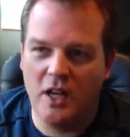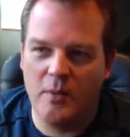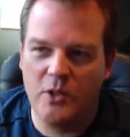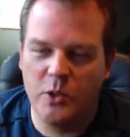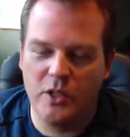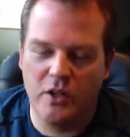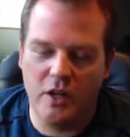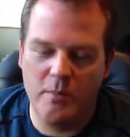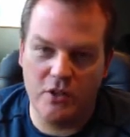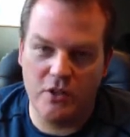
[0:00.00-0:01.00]
to a
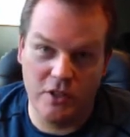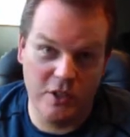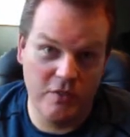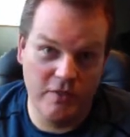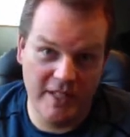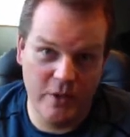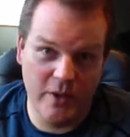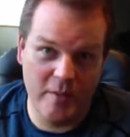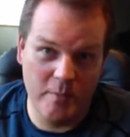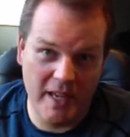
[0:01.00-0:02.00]
much earlier video
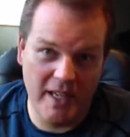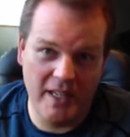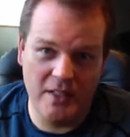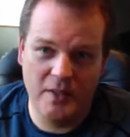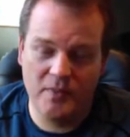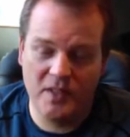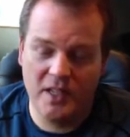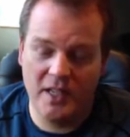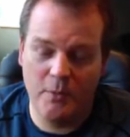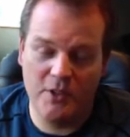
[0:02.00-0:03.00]
I made,
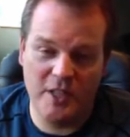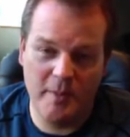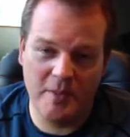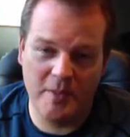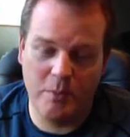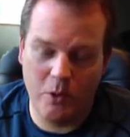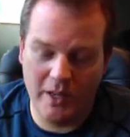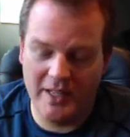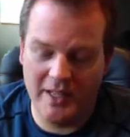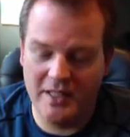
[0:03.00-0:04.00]
in which I make the
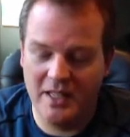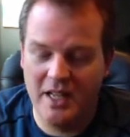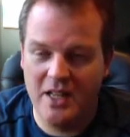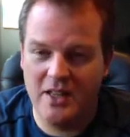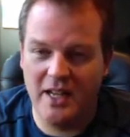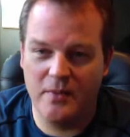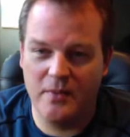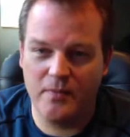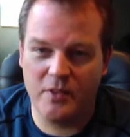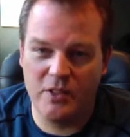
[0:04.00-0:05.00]
point that
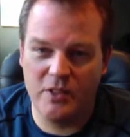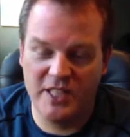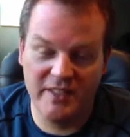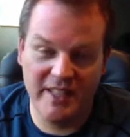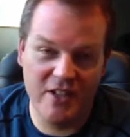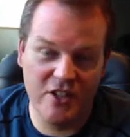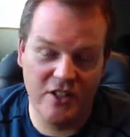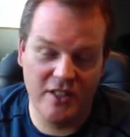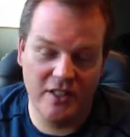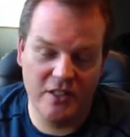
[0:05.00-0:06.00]
when
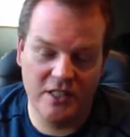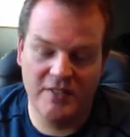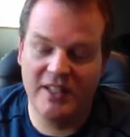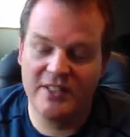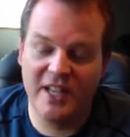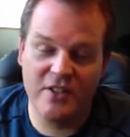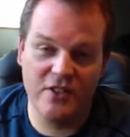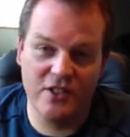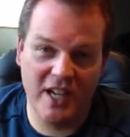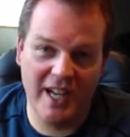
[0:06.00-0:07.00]
civilizations
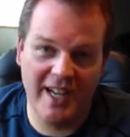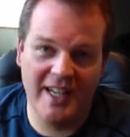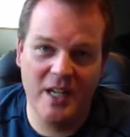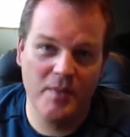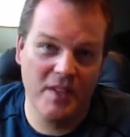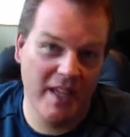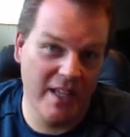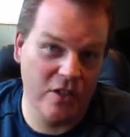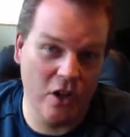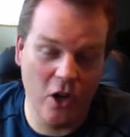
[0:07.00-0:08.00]
die,
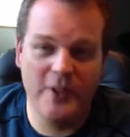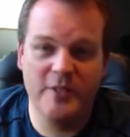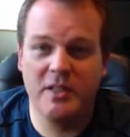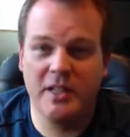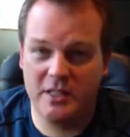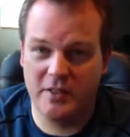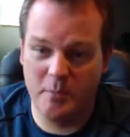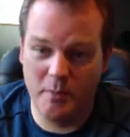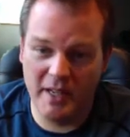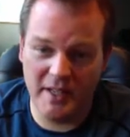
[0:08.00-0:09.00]
it's always because of the
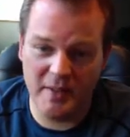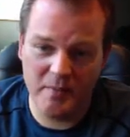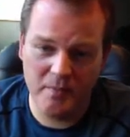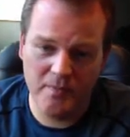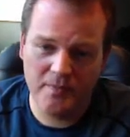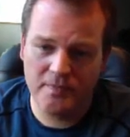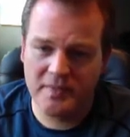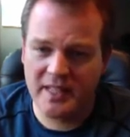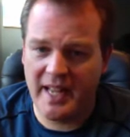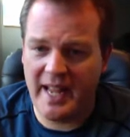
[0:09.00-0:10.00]
money.
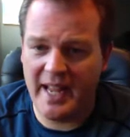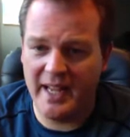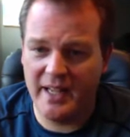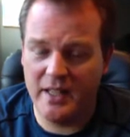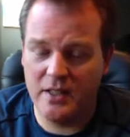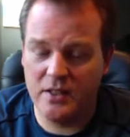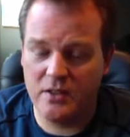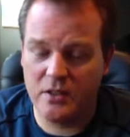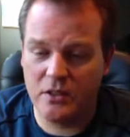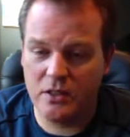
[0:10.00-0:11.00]
And
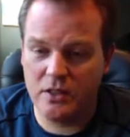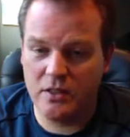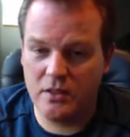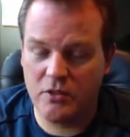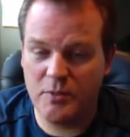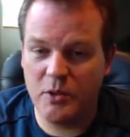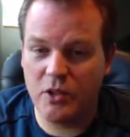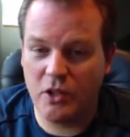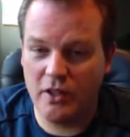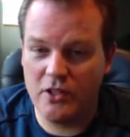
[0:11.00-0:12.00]

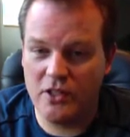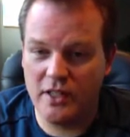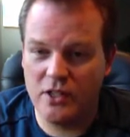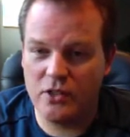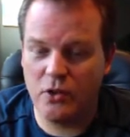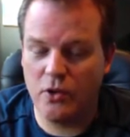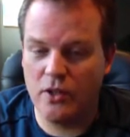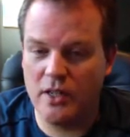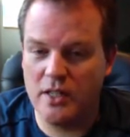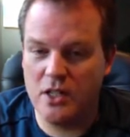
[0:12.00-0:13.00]
cryptocurrencies
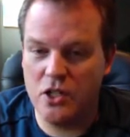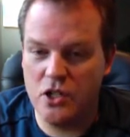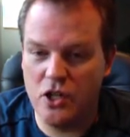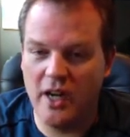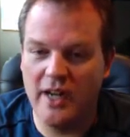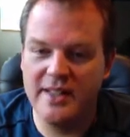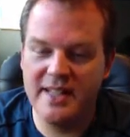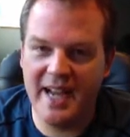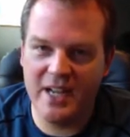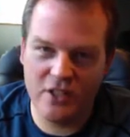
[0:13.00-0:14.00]
or
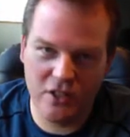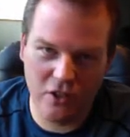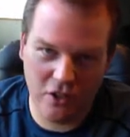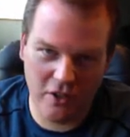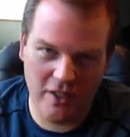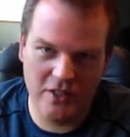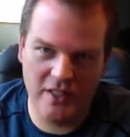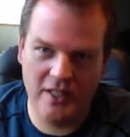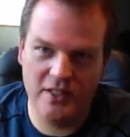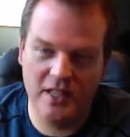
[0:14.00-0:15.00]
non-national
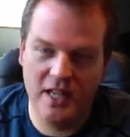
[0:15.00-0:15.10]
currencies